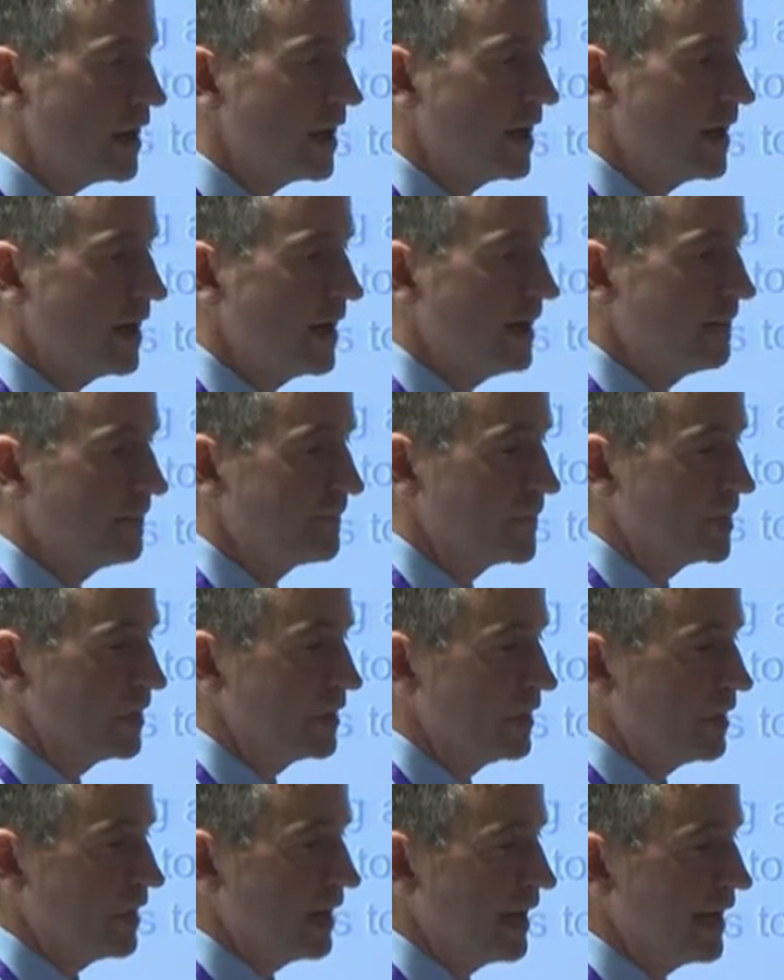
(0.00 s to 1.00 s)
Um,
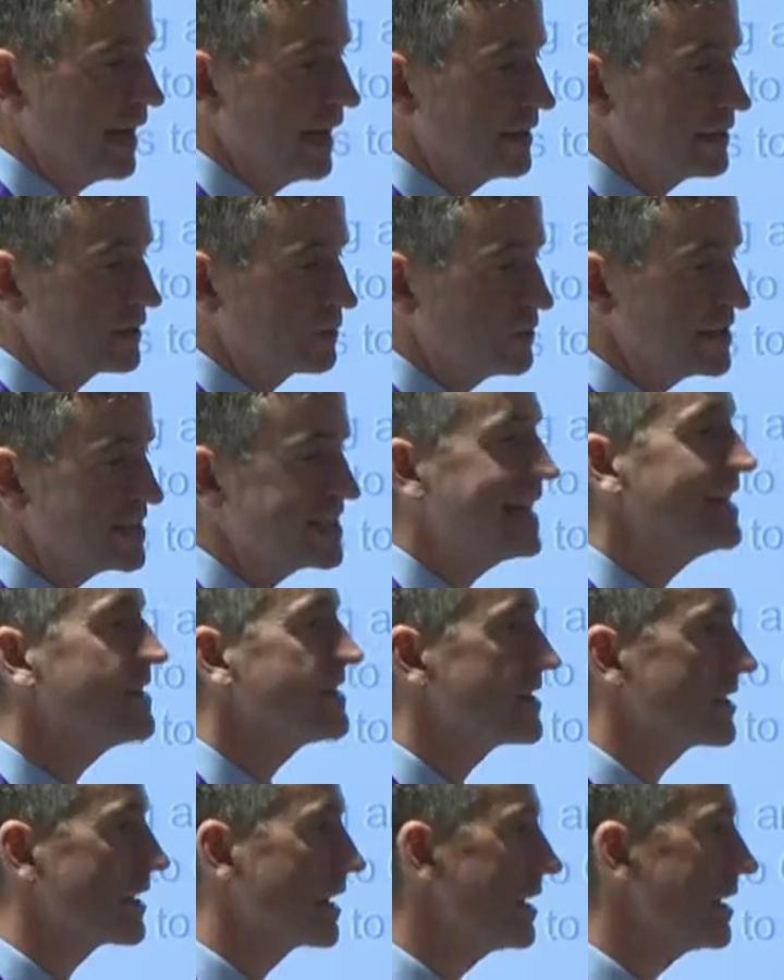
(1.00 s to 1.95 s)
and we tend to